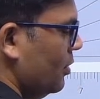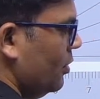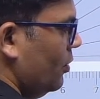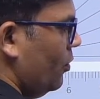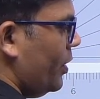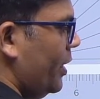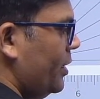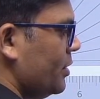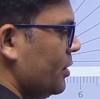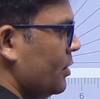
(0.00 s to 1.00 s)

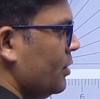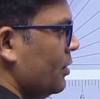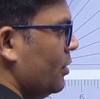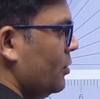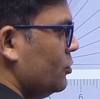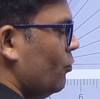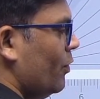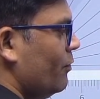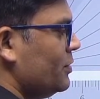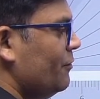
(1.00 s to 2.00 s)
Okay, so what
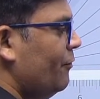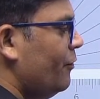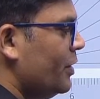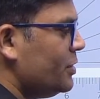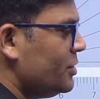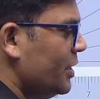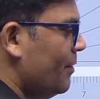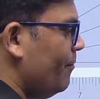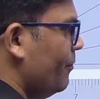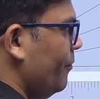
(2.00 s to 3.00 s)
was the first
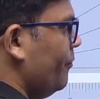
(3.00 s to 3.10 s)
step? We